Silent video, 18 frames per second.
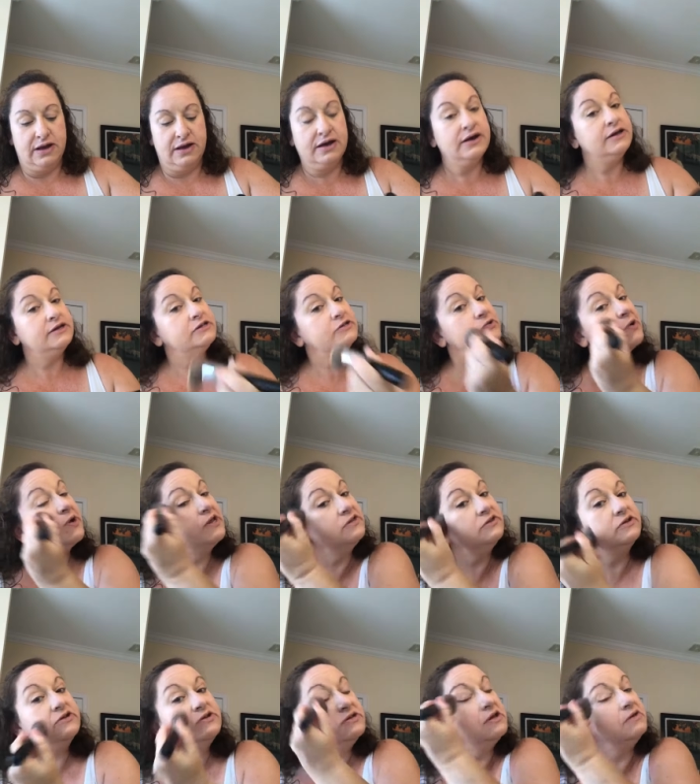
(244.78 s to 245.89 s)
It is
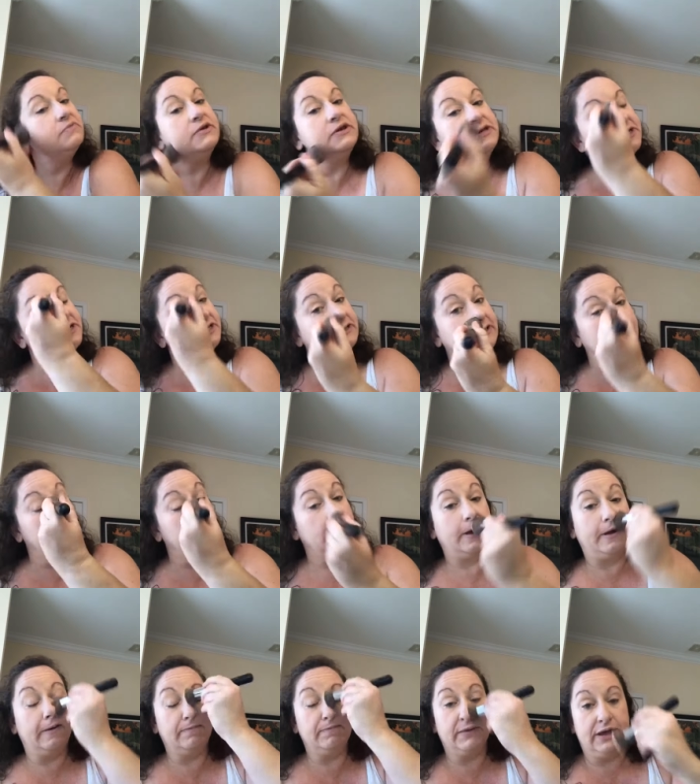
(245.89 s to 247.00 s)
translucent, but it's just going to
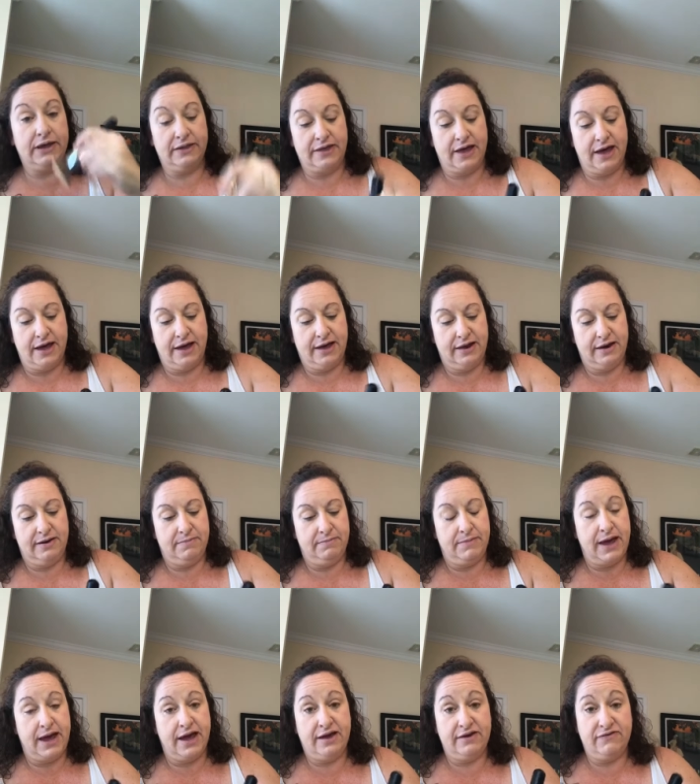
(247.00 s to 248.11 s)
give me that
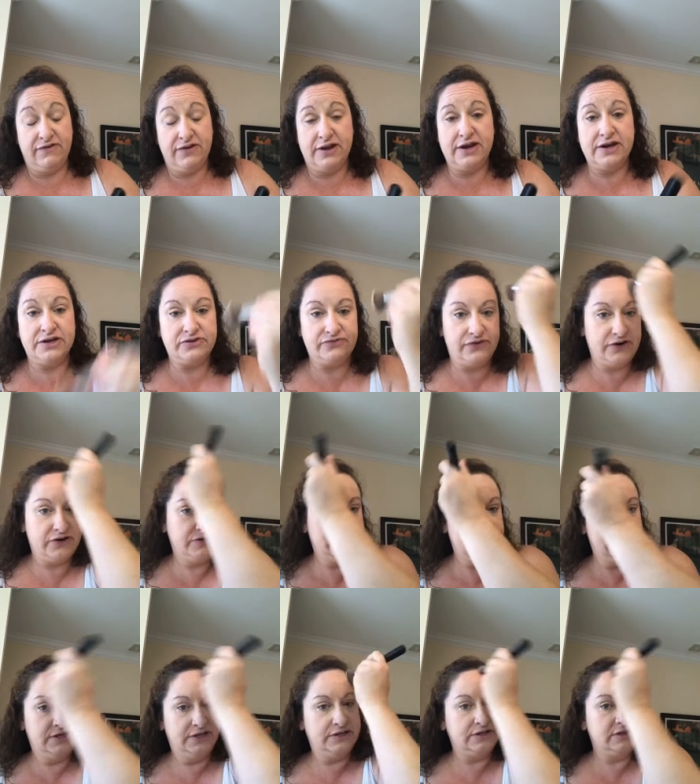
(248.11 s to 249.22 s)
matte finish
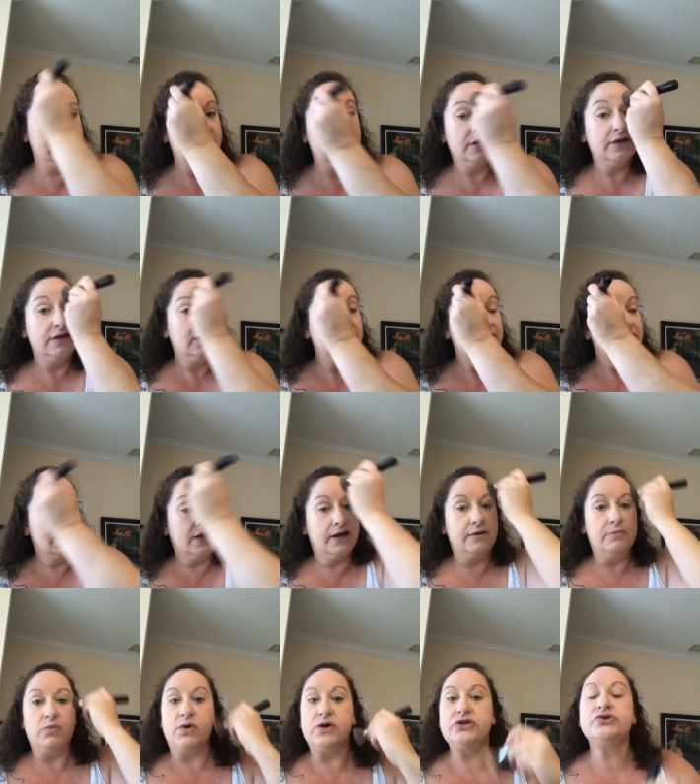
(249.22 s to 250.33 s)
versus kind of
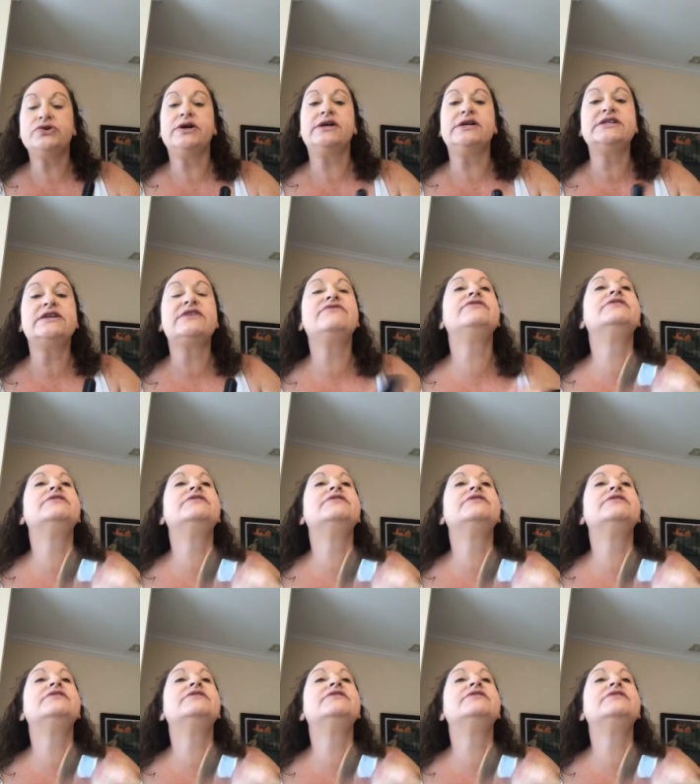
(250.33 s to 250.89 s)
moisturizing